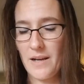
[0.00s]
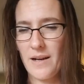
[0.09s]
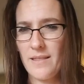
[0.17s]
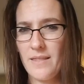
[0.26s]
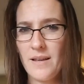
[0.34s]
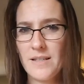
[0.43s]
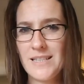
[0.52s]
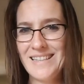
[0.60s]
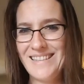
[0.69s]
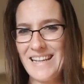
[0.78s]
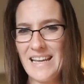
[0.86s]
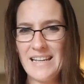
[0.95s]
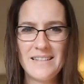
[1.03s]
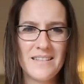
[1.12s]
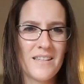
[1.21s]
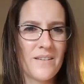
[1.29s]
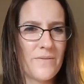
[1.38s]
and I think
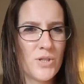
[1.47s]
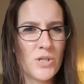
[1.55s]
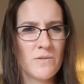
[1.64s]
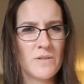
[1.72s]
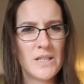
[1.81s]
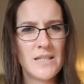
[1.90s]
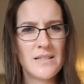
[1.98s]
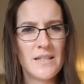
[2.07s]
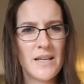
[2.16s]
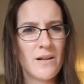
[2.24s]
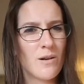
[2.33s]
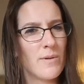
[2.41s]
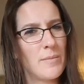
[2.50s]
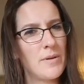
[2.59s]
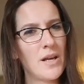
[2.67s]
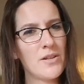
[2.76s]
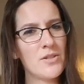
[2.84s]
today's the official release date, or
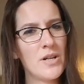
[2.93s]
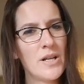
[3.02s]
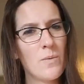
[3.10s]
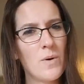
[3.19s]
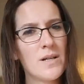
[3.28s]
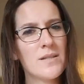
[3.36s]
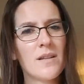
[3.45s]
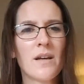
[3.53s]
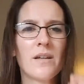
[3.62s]
maybe yesterday was.